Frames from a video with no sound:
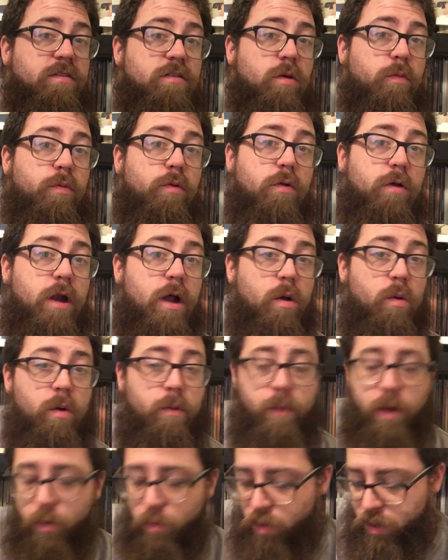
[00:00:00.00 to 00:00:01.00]
still pull it out
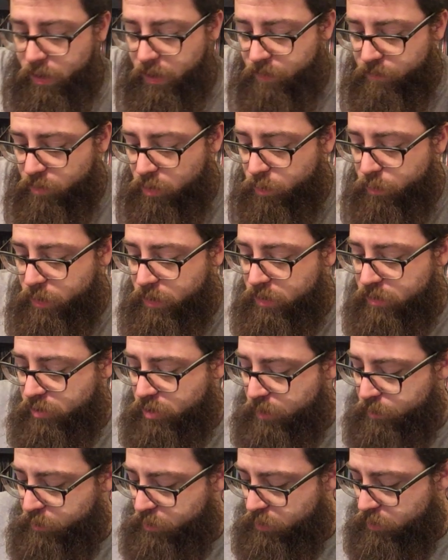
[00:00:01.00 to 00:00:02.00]
one by one and give a little bit of
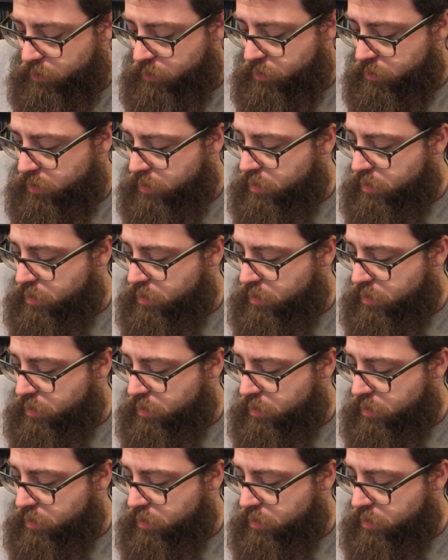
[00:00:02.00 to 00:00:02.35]
description.